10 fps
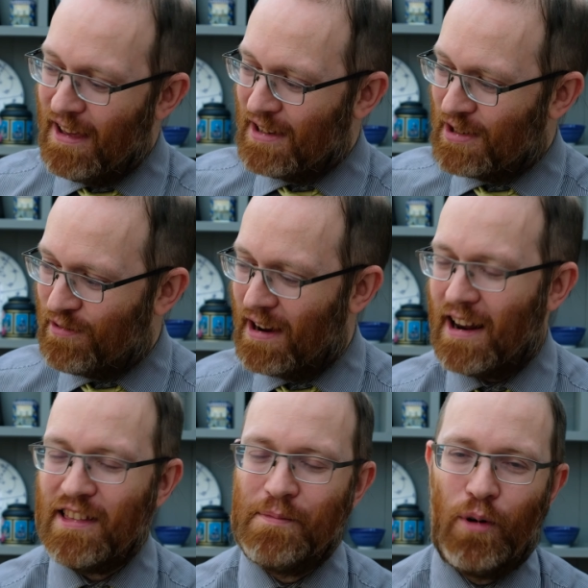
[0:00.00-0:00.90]
straight
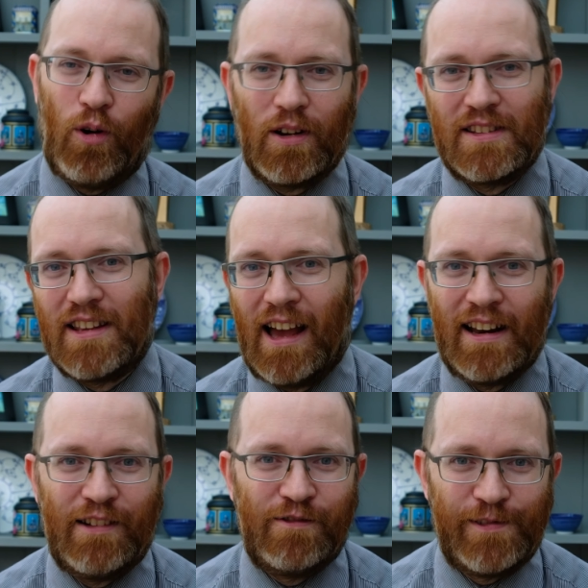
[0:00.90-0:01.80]
out of the box
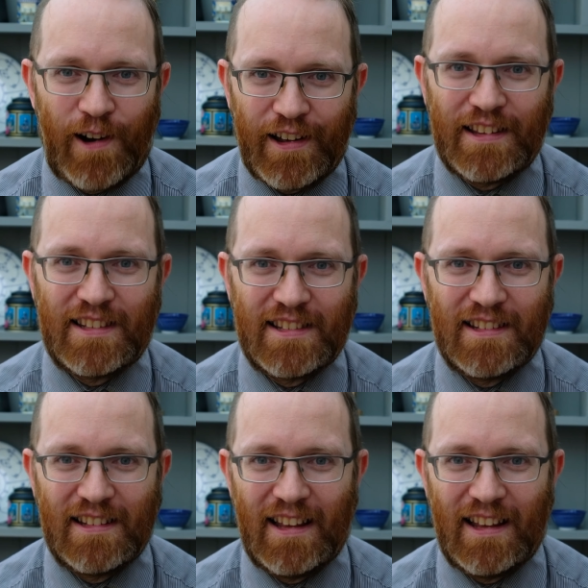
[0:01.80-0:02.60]
and it writes.